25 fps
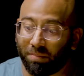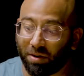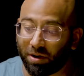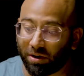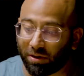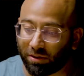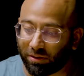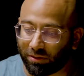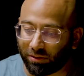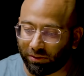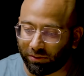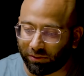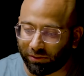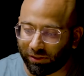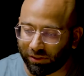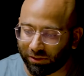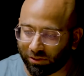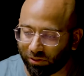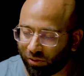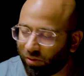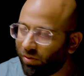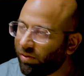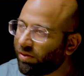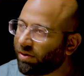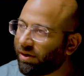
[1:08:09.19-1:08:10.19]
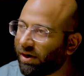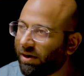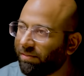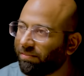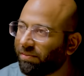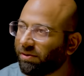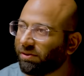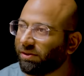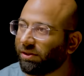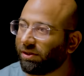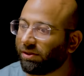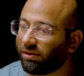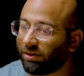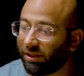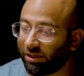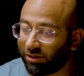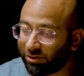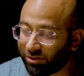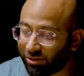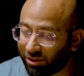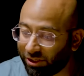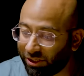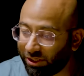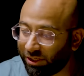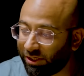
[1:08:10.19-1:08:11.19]
But this whole Ram Mandir
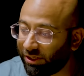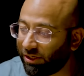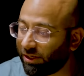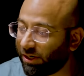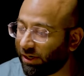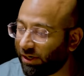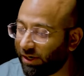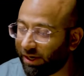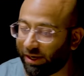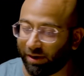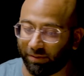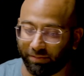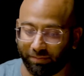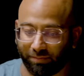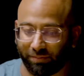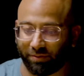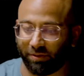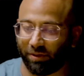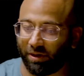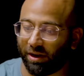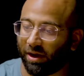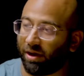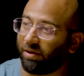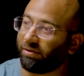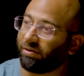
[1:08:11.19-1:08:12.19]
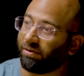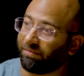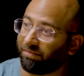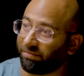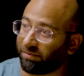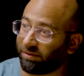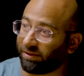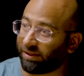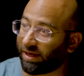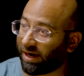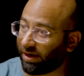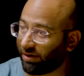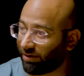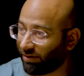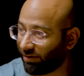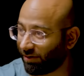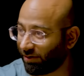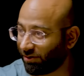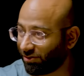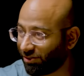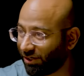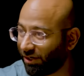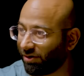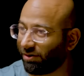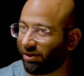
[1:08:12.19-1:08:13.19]
thing, she and like the that
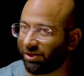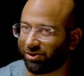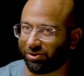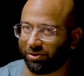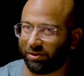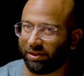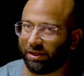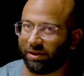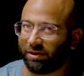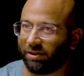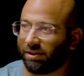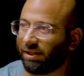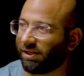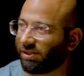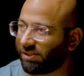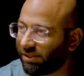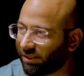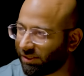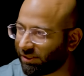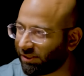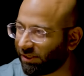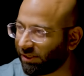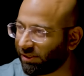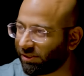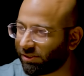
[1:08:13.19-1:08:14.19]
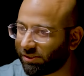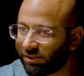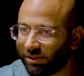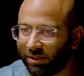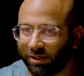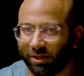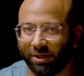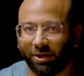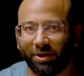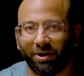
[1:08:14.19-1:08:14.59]
generation there in their 60s,